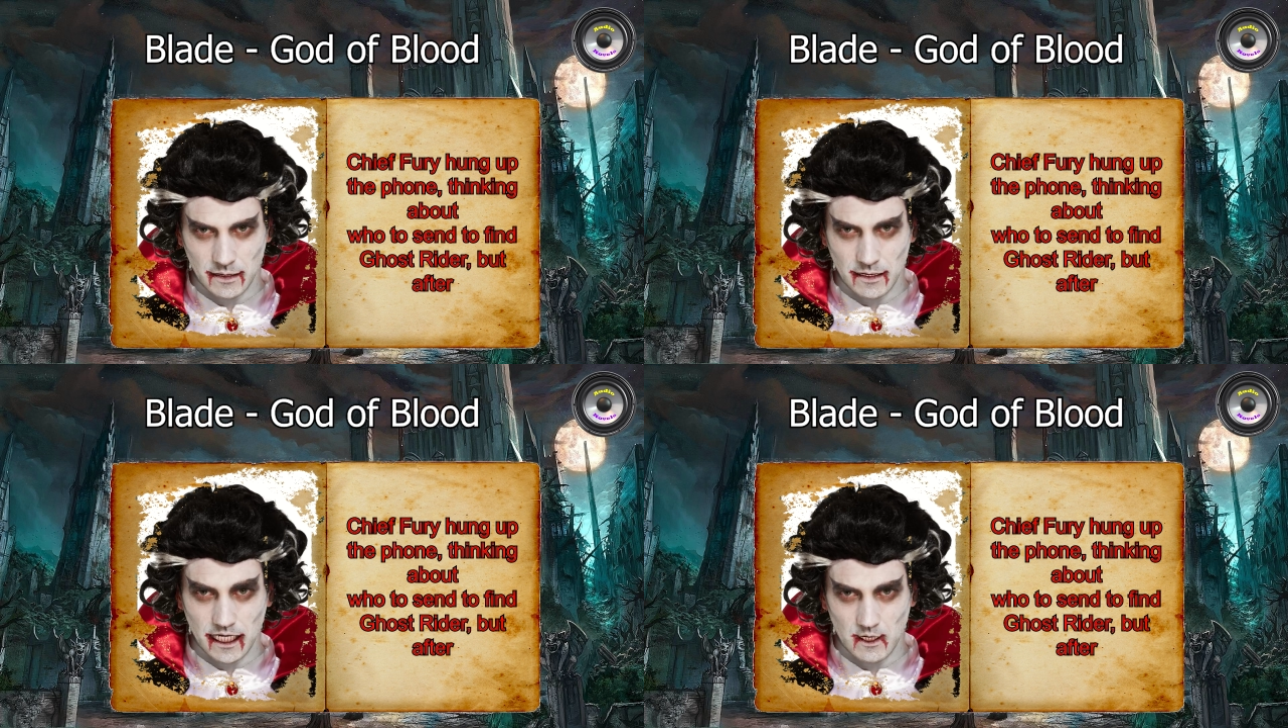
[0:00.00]

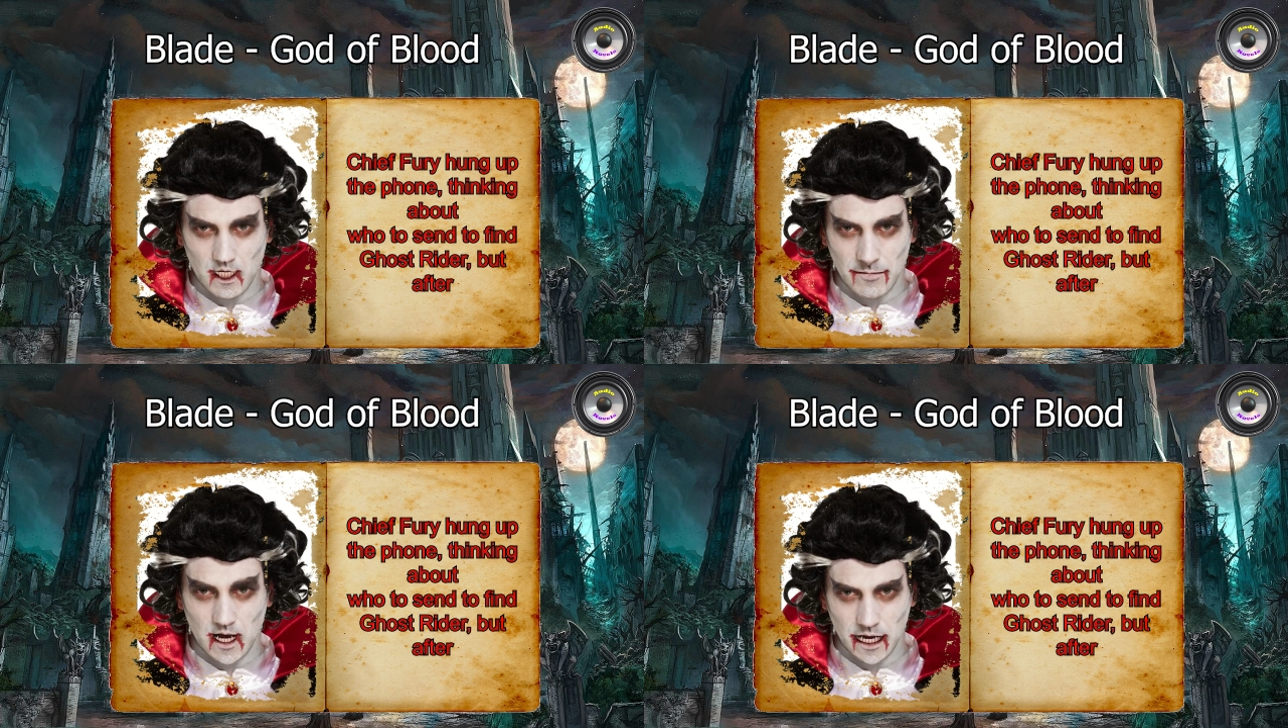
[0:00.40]
thinking
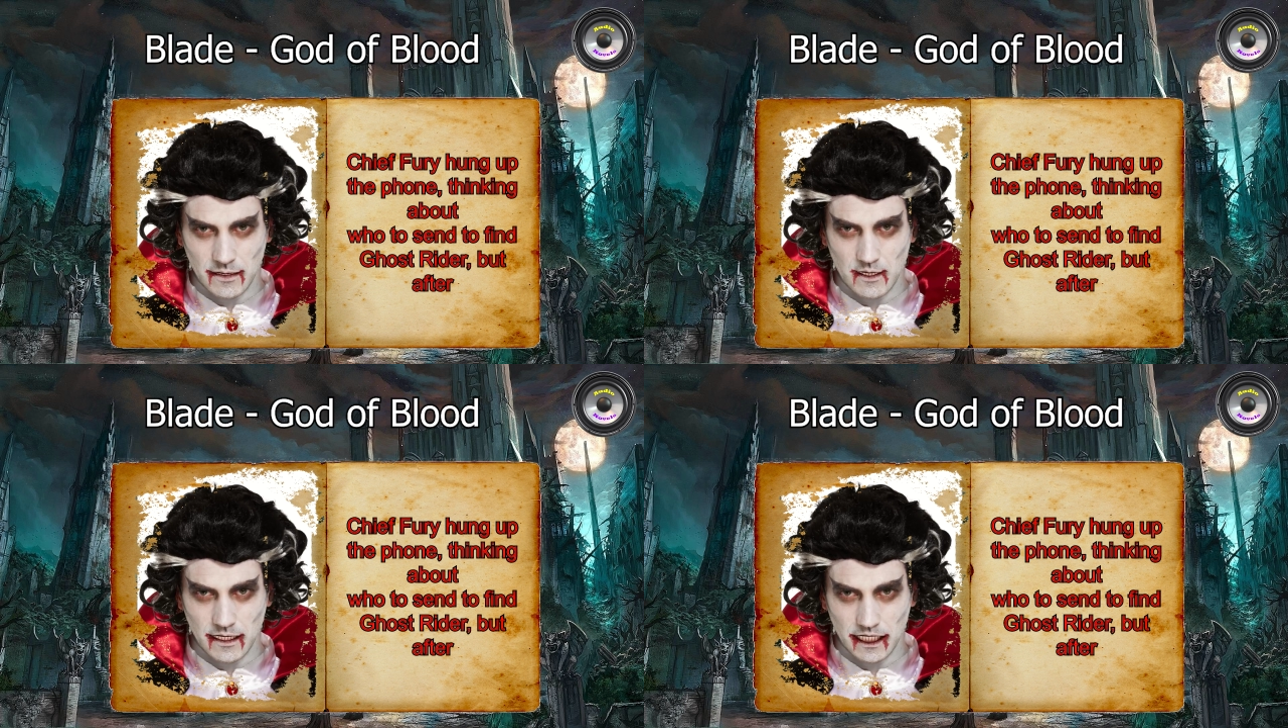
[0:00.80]
about
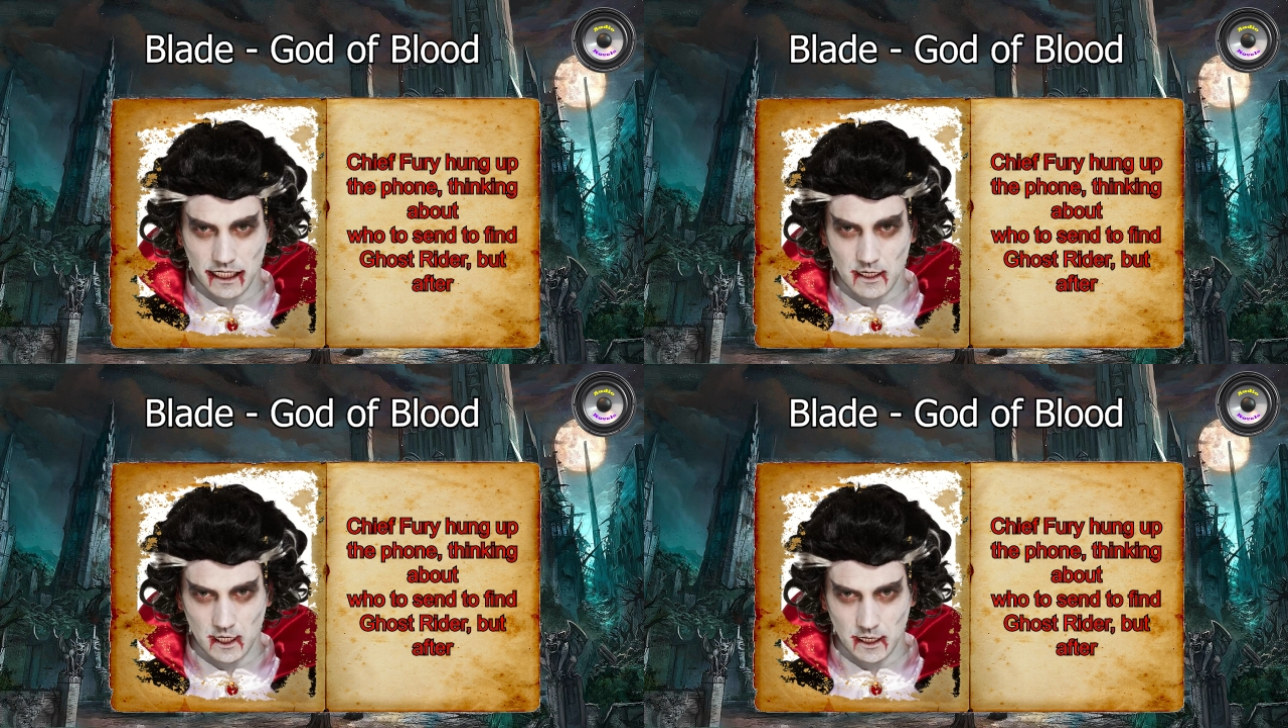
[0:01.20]
who to
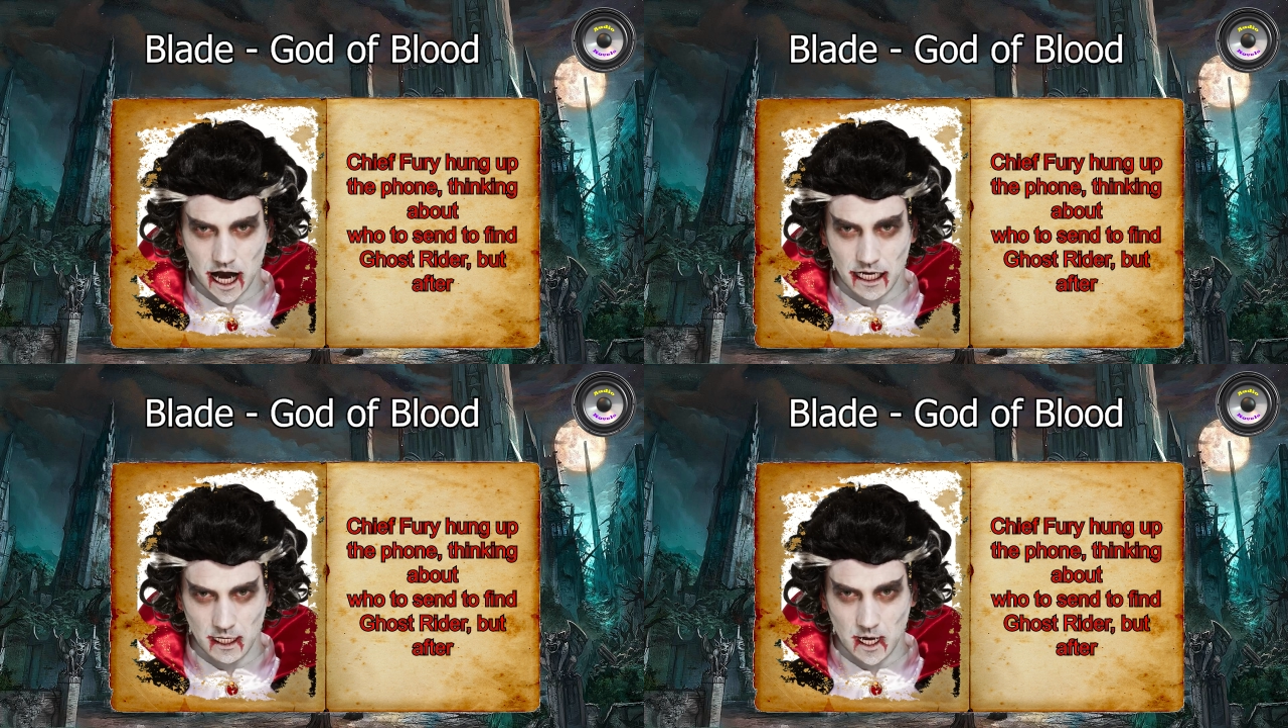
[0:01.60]
send to
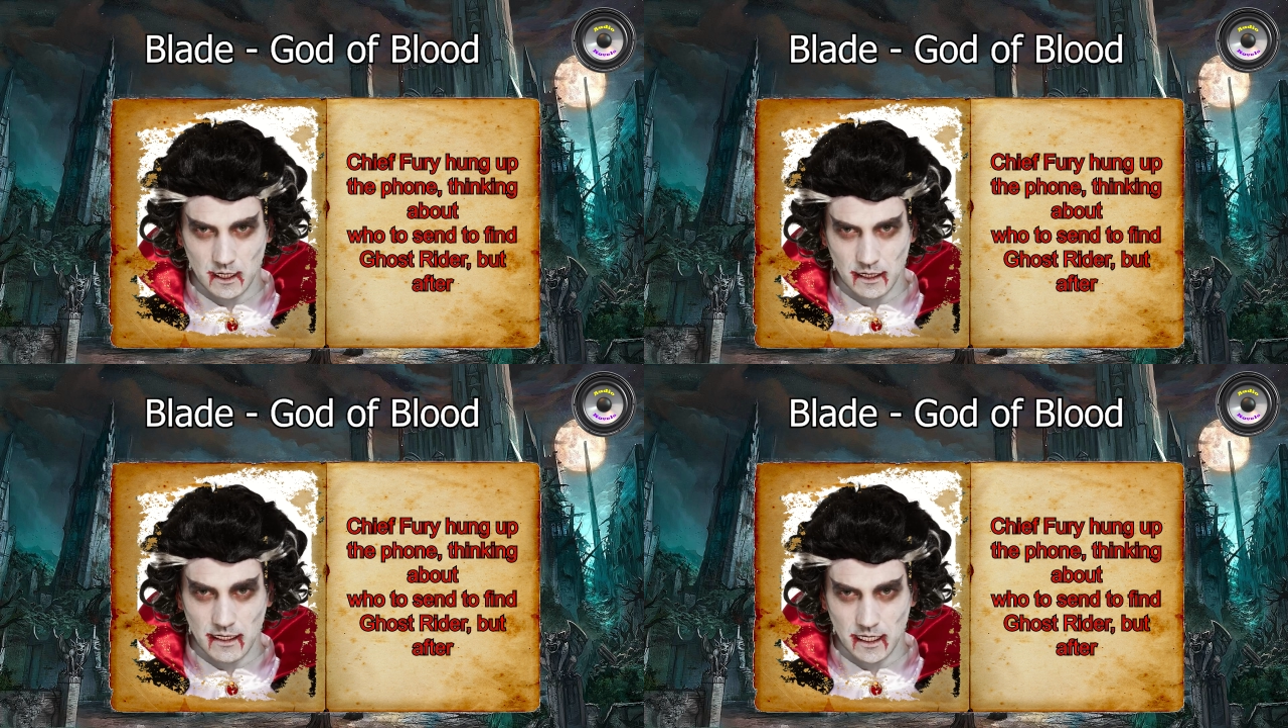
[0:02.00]
find
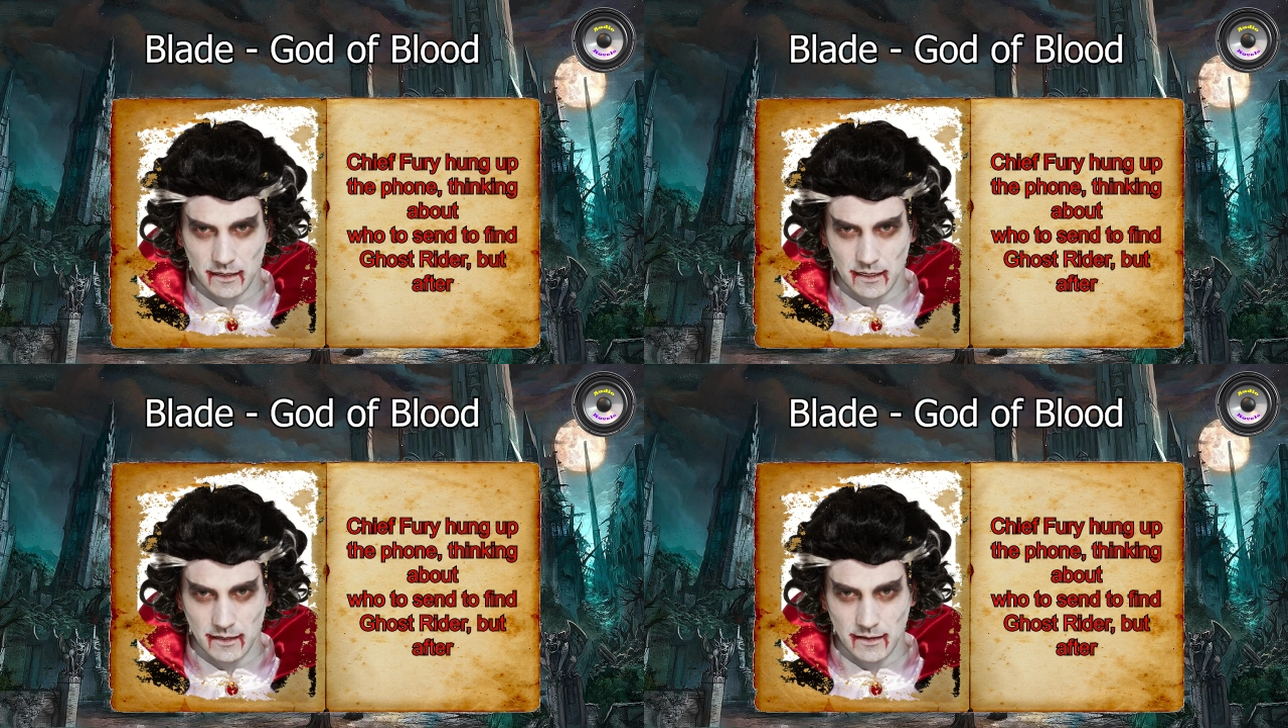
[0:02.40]
Ghost
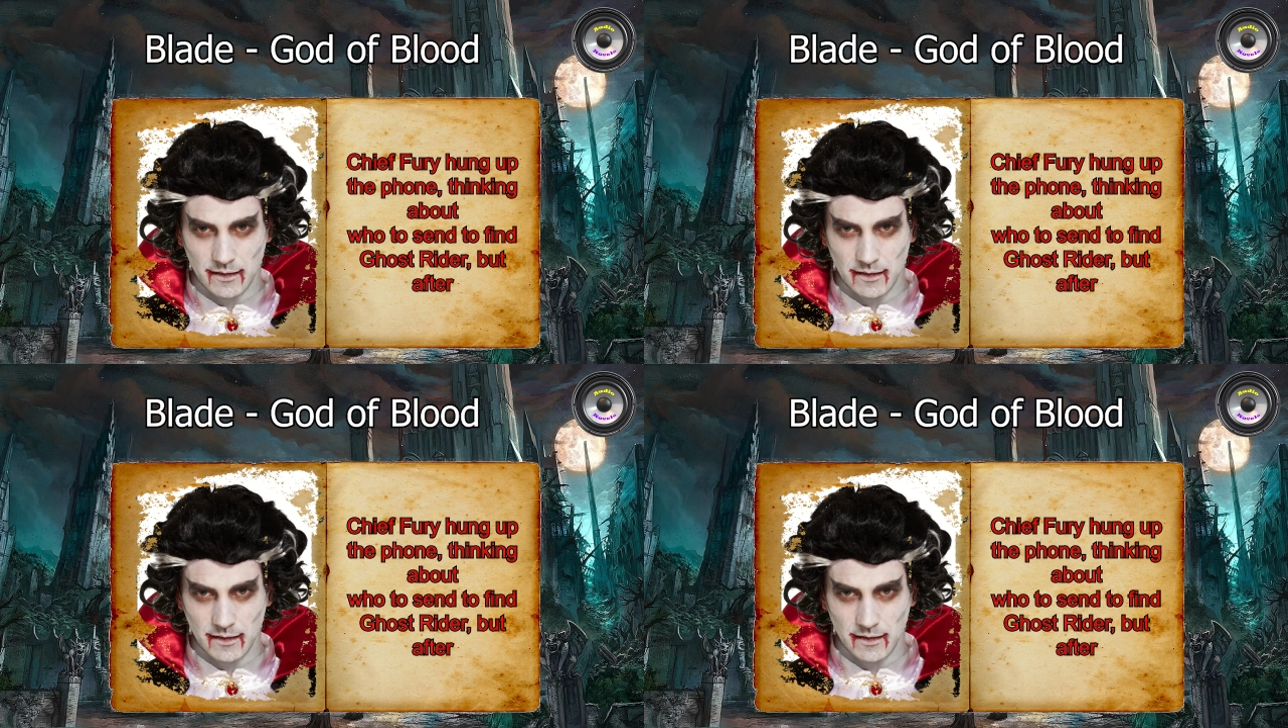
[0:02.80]
Rider,